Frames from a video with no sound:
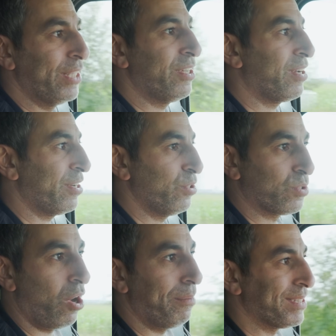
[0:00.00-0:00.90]
you got to use
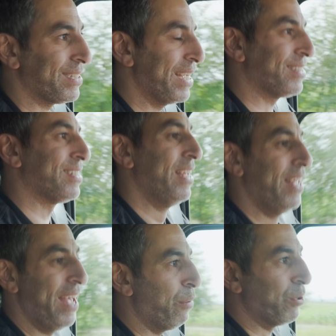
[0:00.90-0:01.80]
common sense,
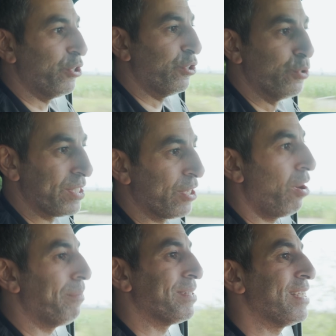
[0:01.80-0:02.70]
and when you're using
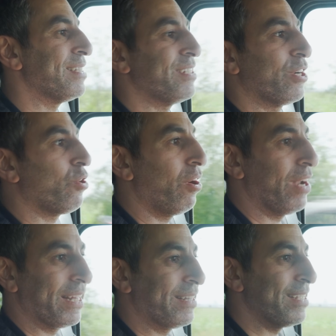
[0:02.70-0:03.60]
common sense in a car
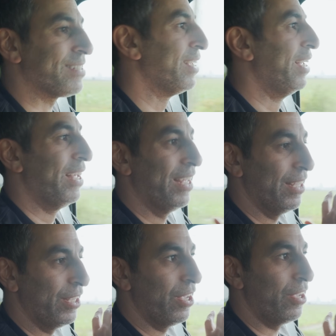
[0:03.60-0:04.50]
like this,
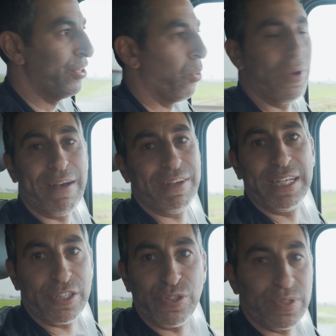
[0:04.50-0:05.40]
you won't have
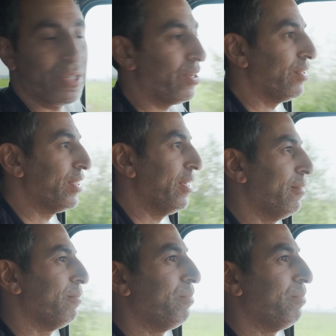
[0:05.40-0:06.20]
any issues at all. Yeah.